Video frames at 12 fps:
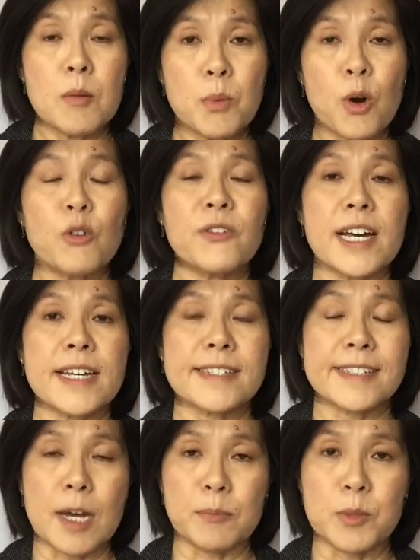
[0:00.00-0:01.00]
Both are
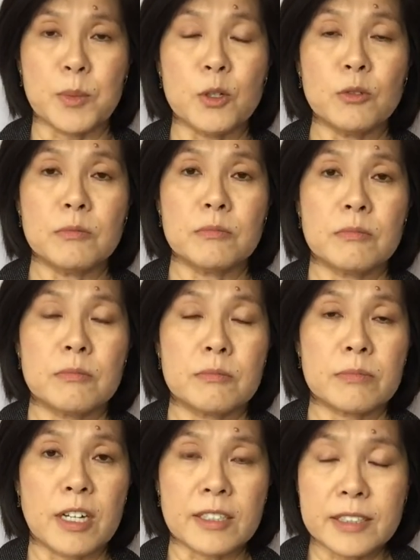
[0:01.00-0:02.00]
acceptable
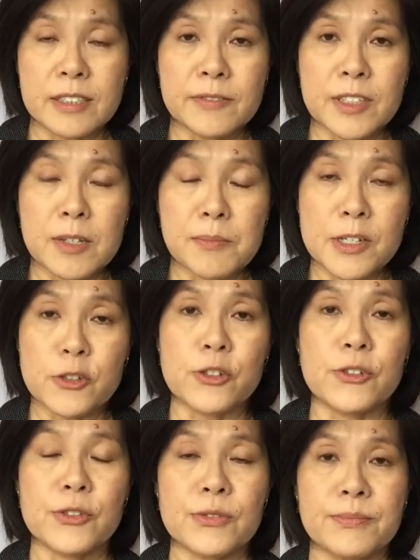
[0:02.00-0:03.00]
productivity
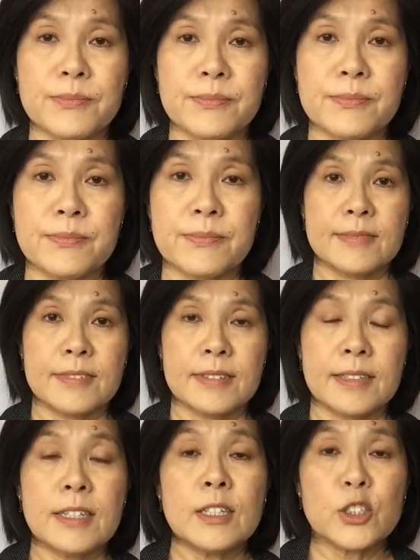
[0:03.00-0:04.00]
measures.
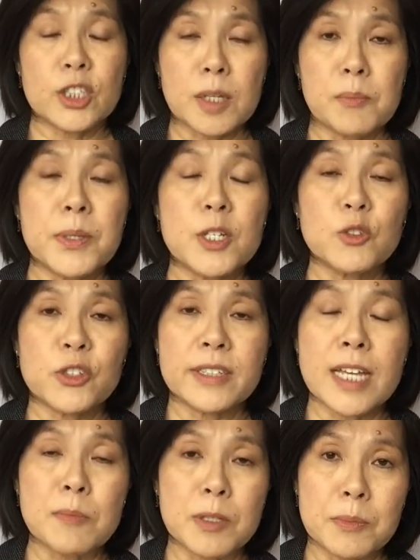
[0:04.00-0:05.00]
To compute
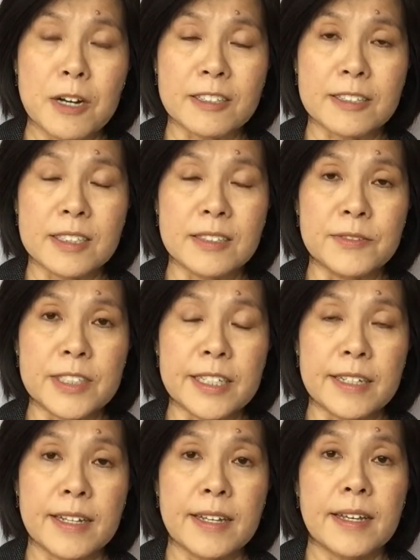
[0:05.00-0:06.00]
labor
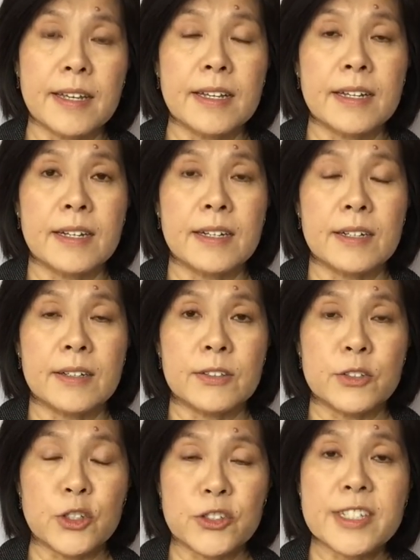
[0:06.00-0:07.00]
productivity,
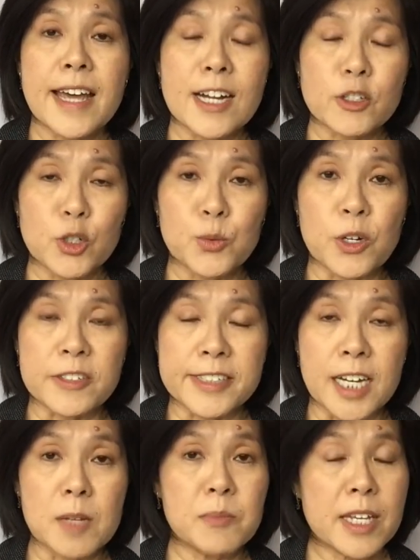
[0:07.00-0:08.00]
use the actual work
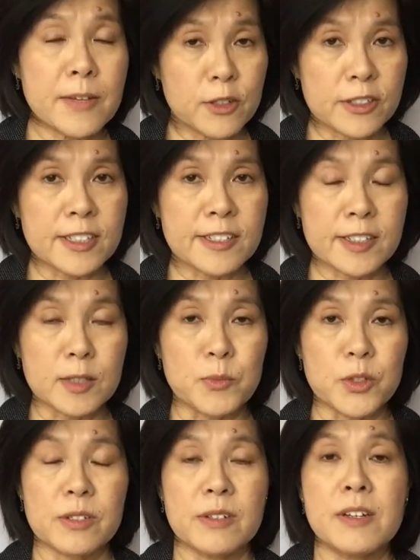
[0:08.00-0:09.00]
time if your
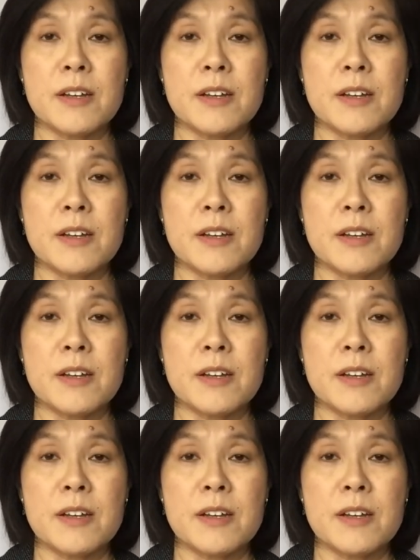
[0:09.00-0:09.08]
systems